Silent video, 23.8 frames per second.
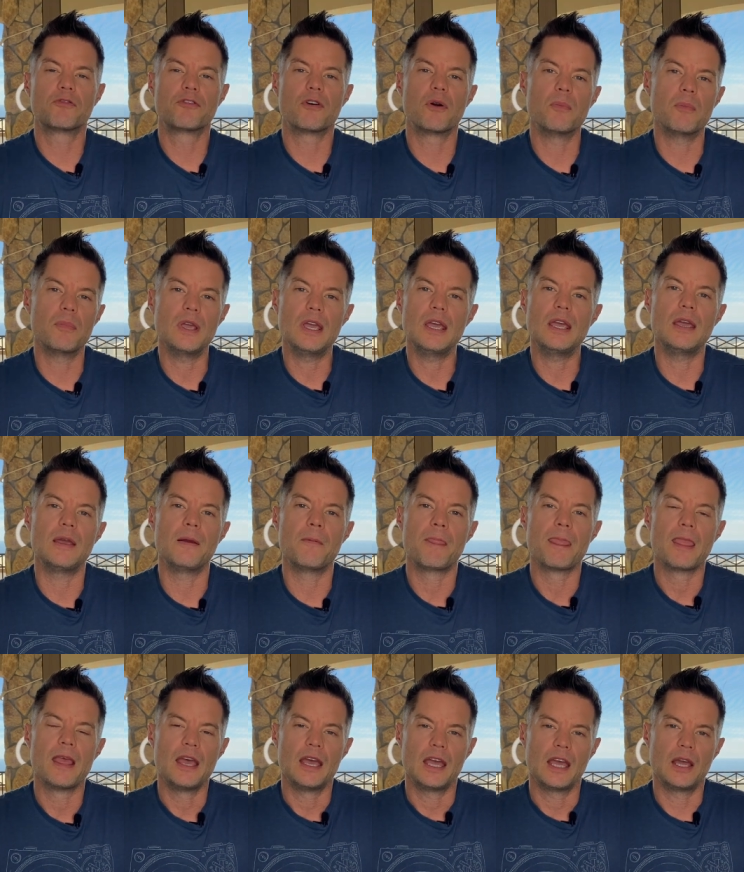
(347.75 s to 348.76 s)
For me,
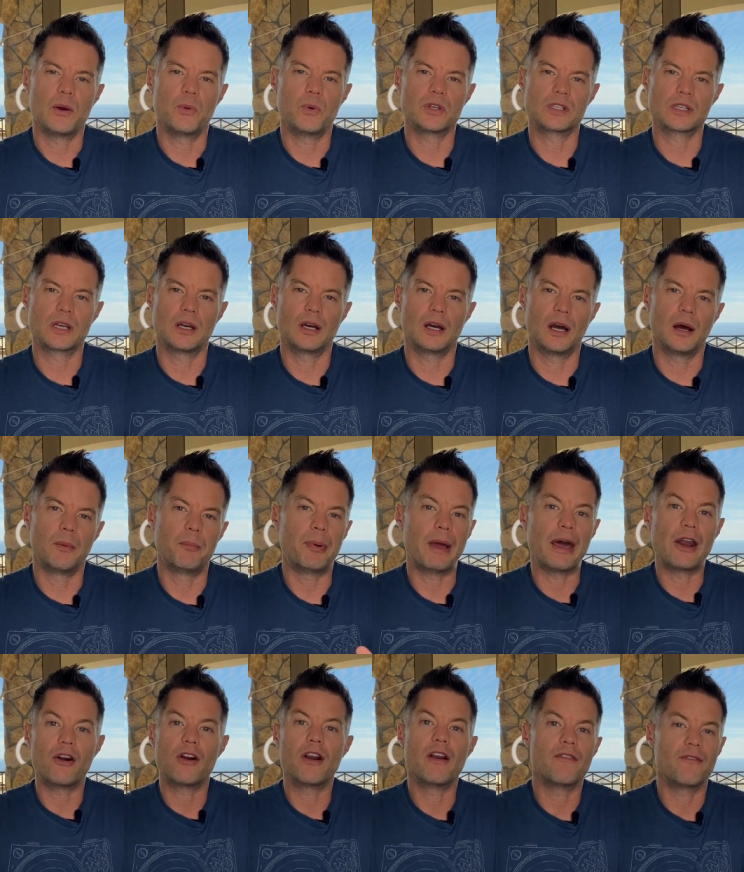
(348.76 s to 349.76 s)
it was a
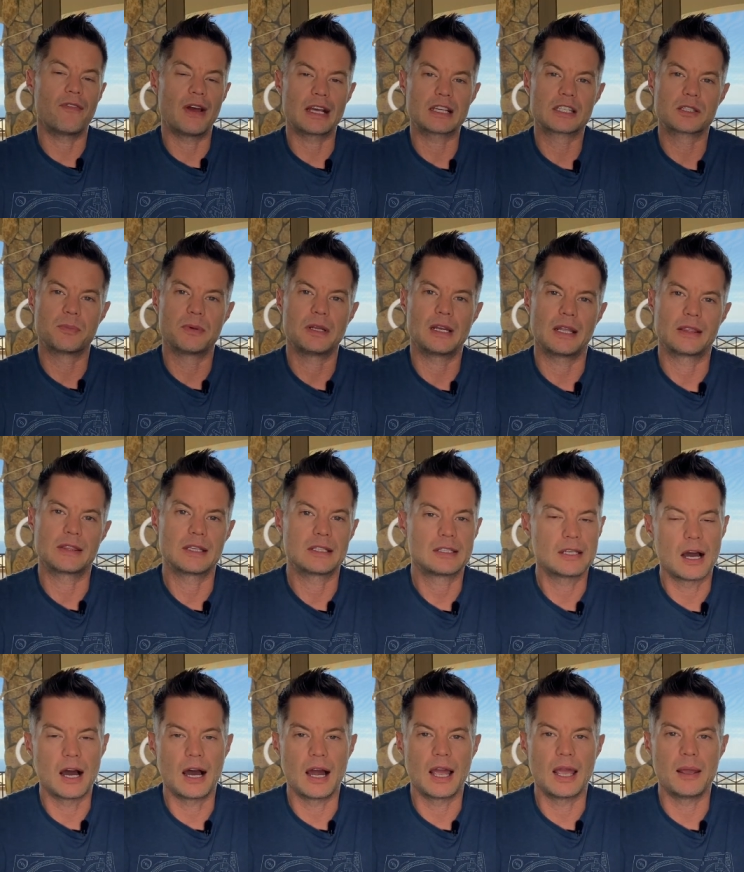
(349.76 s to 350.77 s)
better investment at the
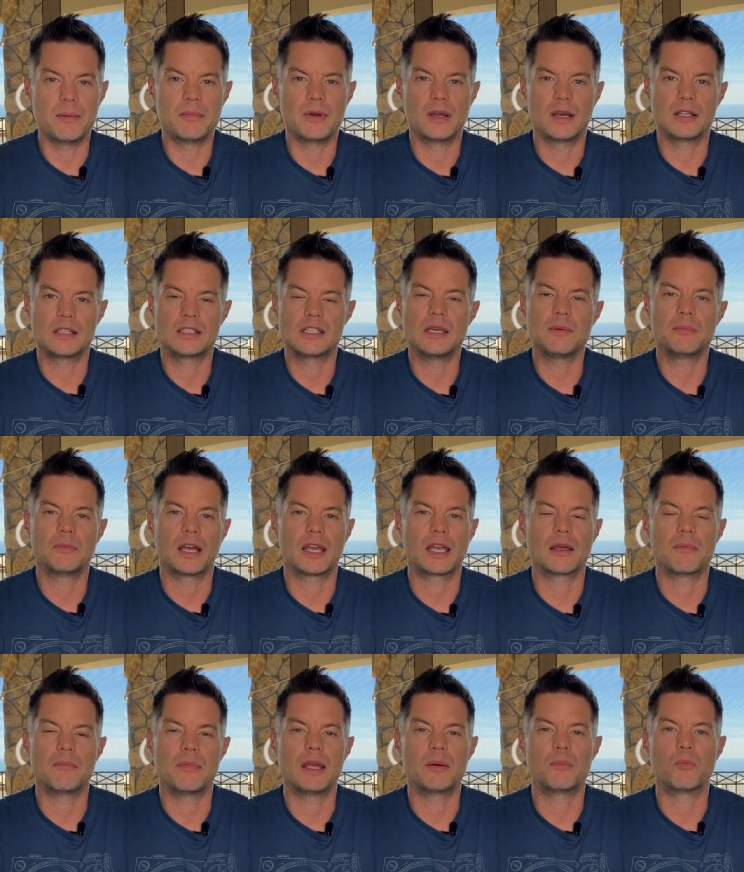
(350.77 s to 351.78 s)
time. It seemed like
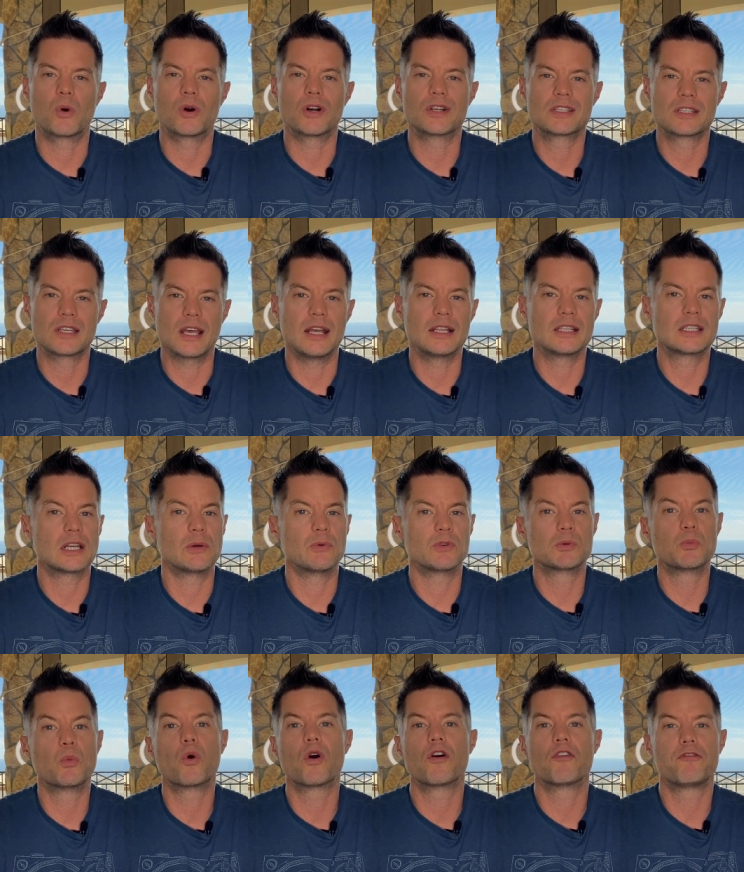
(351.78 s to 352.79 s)
it made more sense and it was
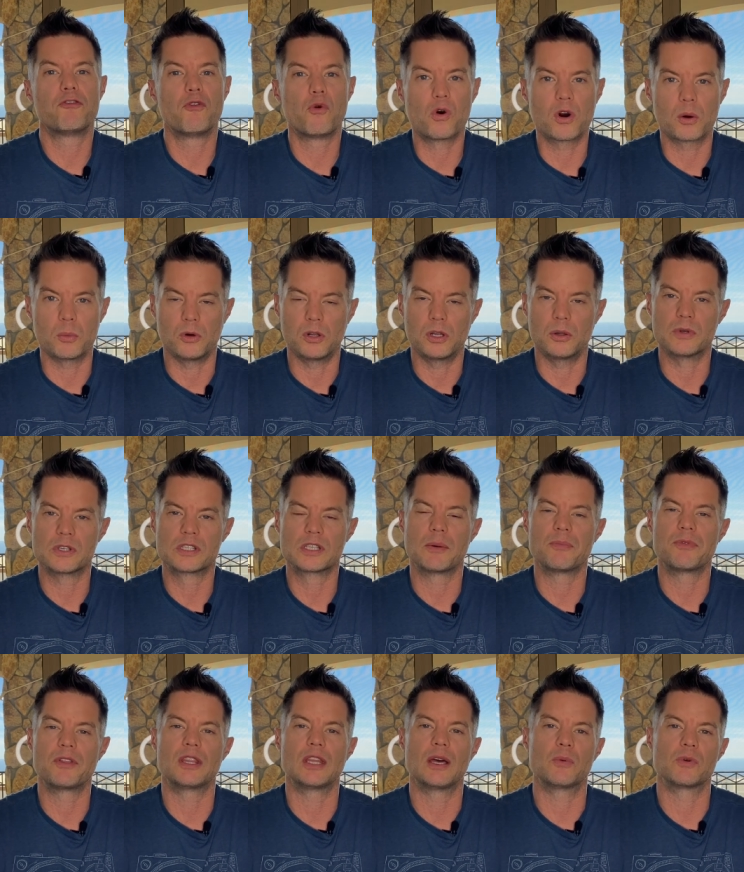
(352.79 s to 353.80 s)
more affordable. It was
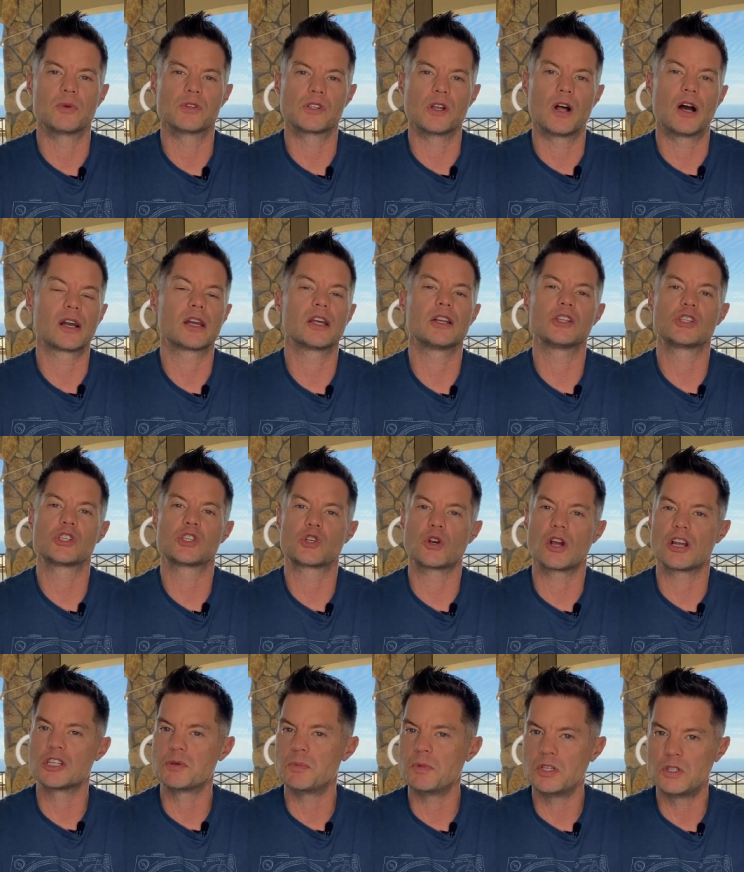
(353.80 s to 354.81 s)
something that was not gonna
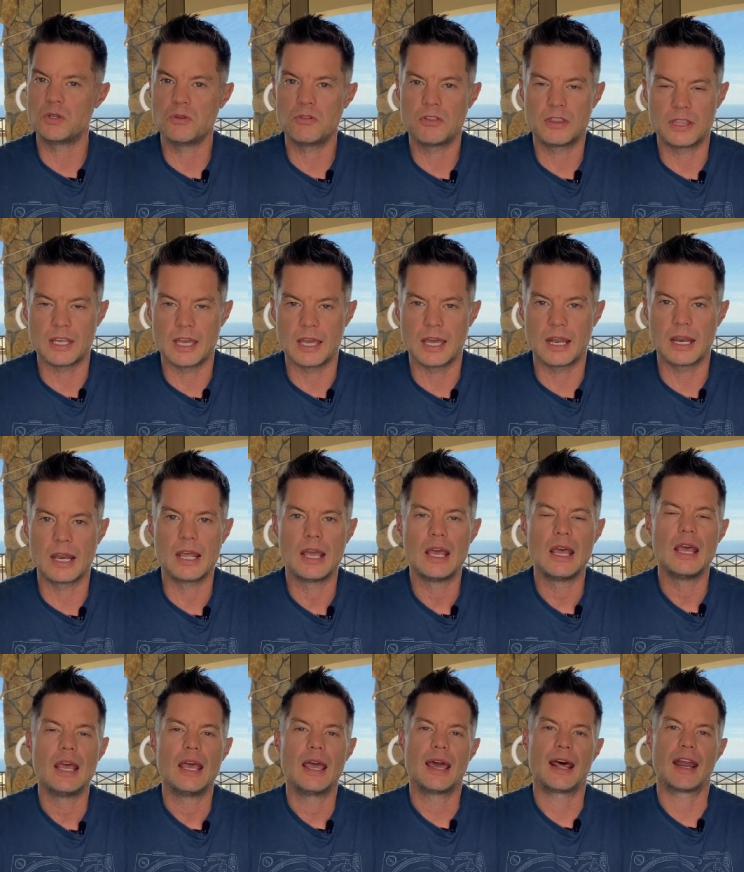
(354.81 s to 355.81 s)
stretch me too thin,
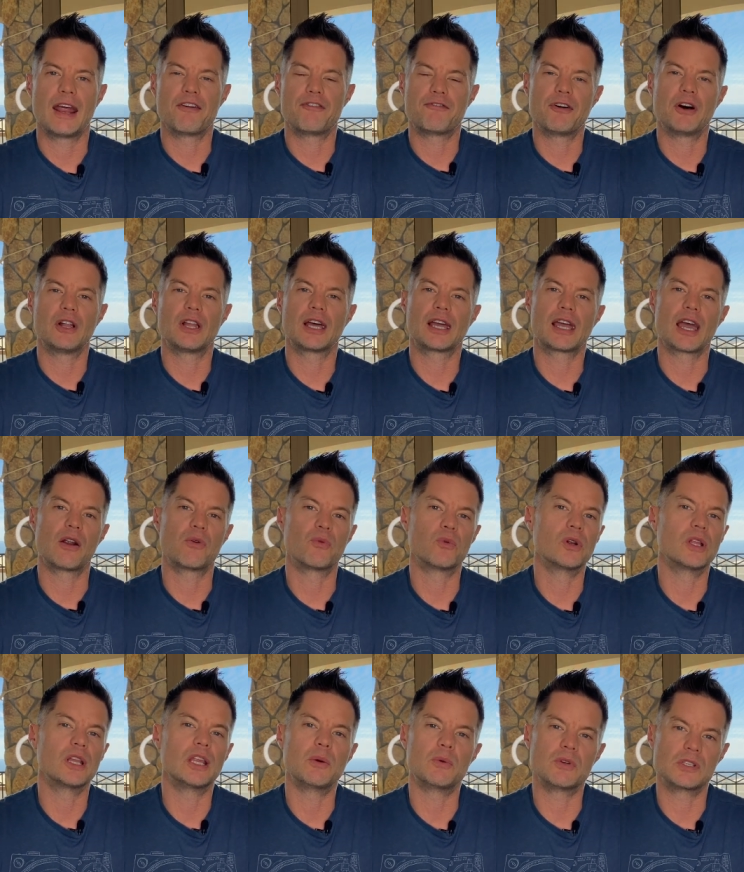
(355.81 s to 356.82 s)
and I felt like I
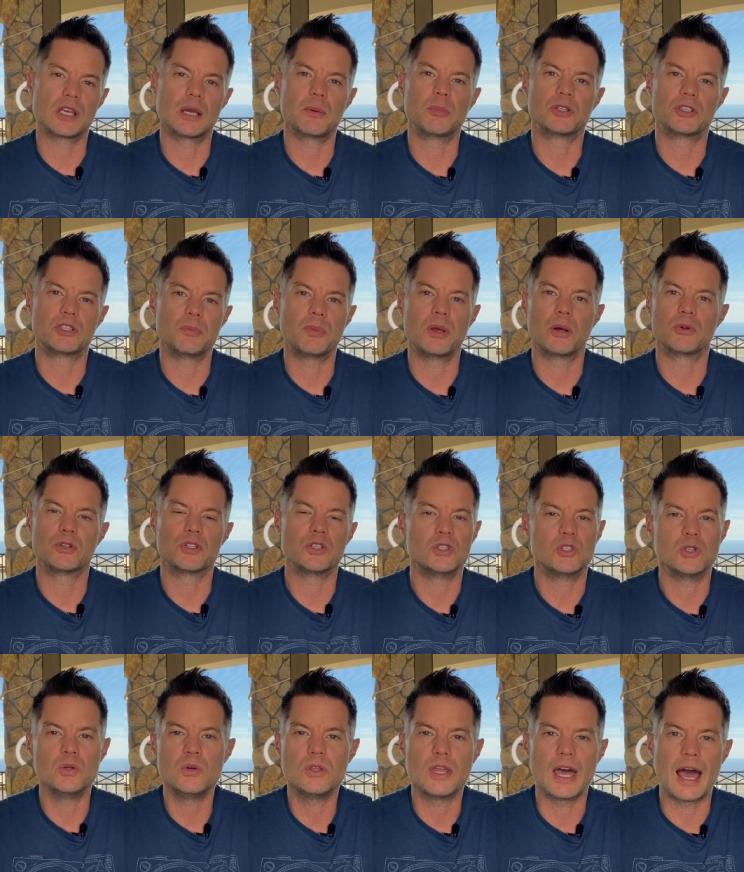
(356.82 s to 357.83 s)
really was able to be able to
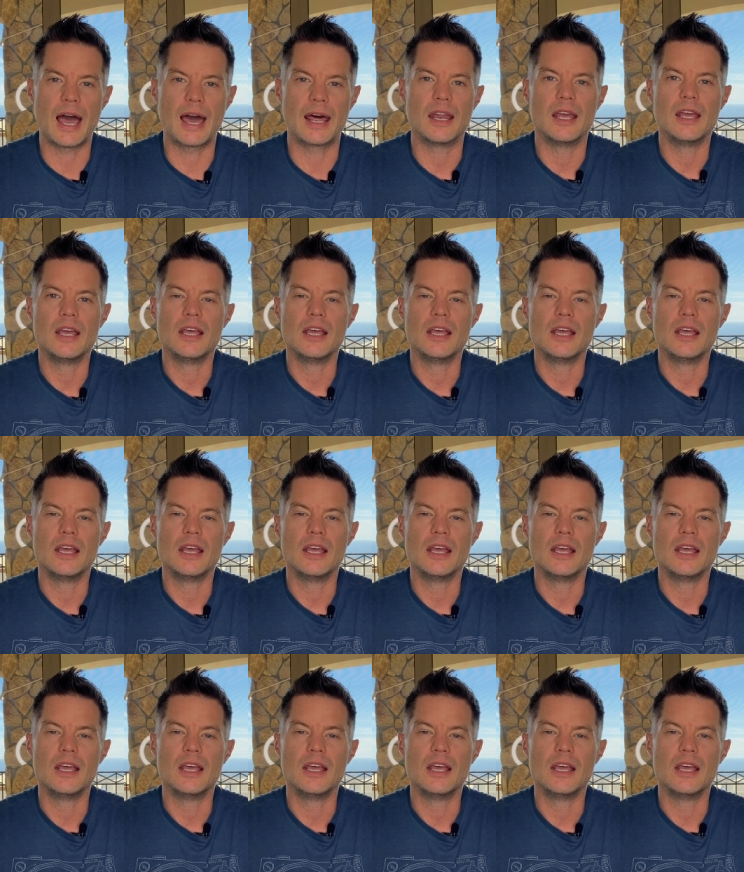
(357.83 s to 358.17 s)
do that.